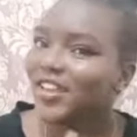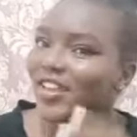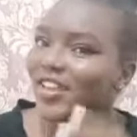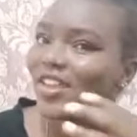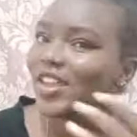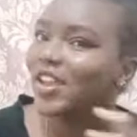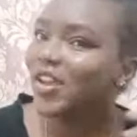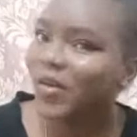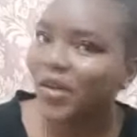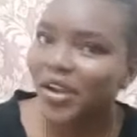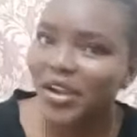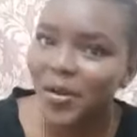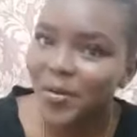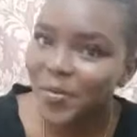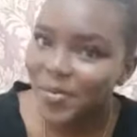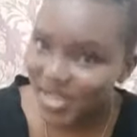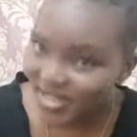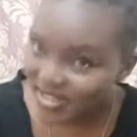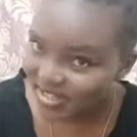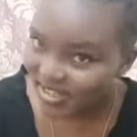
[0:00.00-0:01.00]
you don't want to
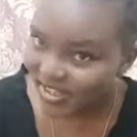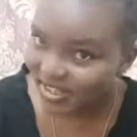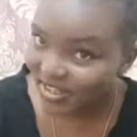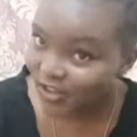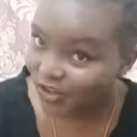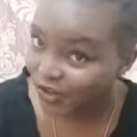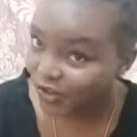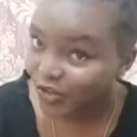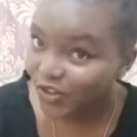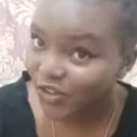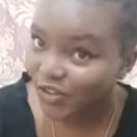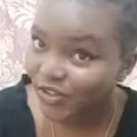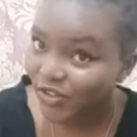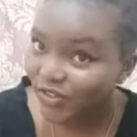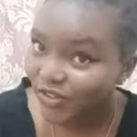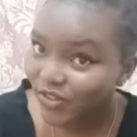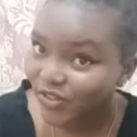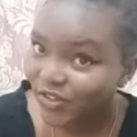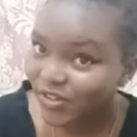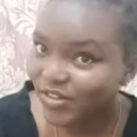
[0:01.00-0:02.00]
miss it do you
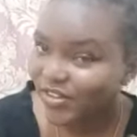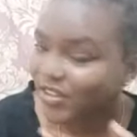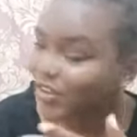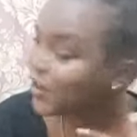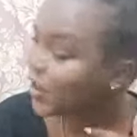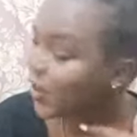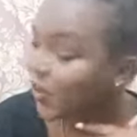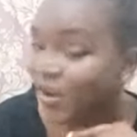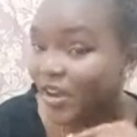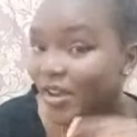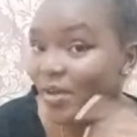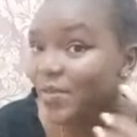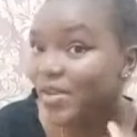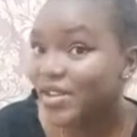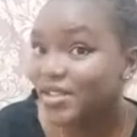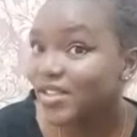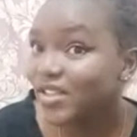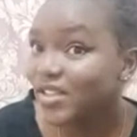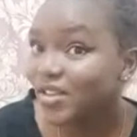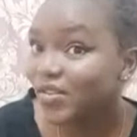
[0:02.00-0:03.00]
you don't want to miss
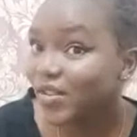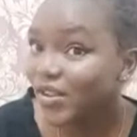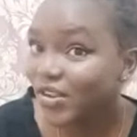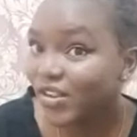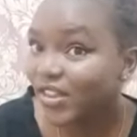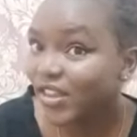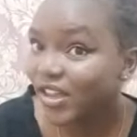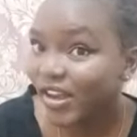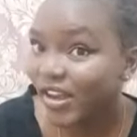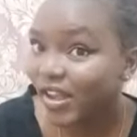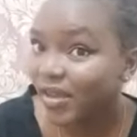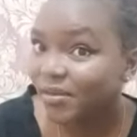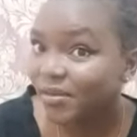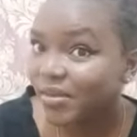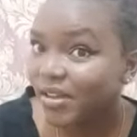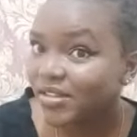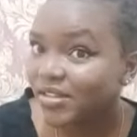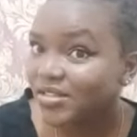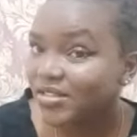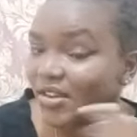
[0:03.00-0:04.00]
any video that I
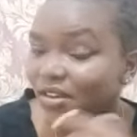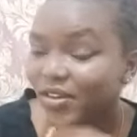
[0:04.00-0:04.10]
make so